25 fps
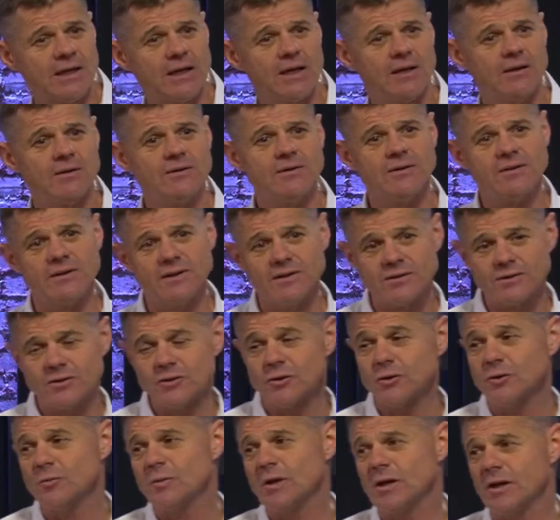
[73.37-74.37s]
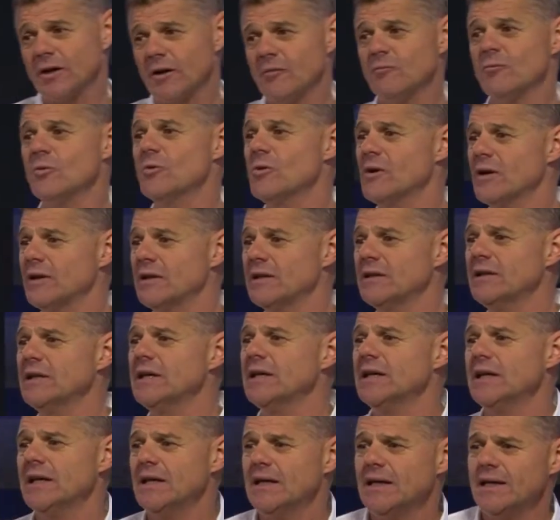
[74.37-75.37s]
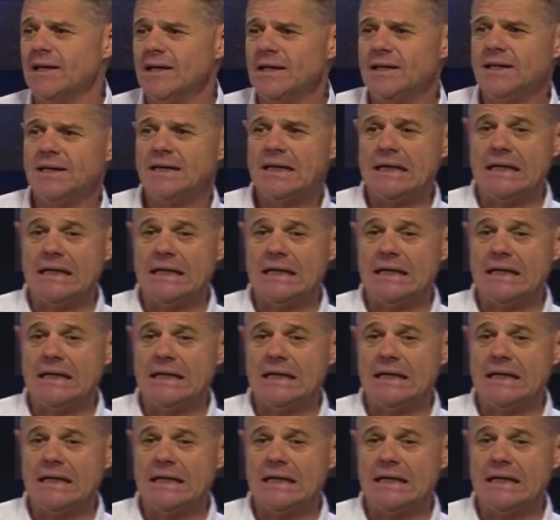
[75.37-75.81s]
How do these two become one in a